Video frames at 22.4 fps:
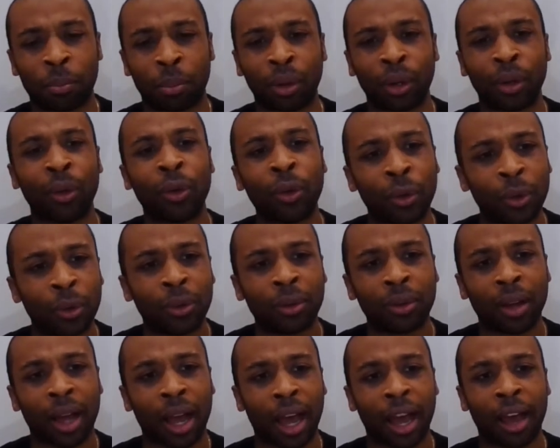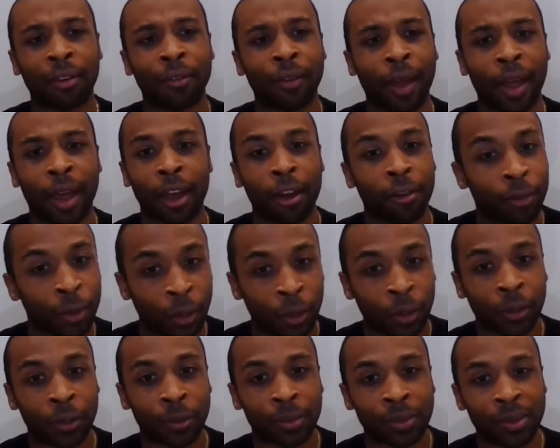blue I've
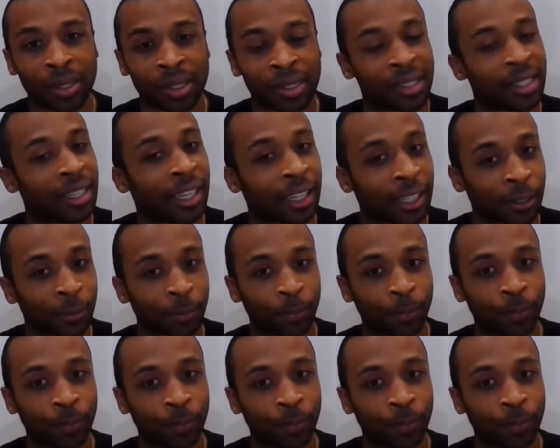ever seen.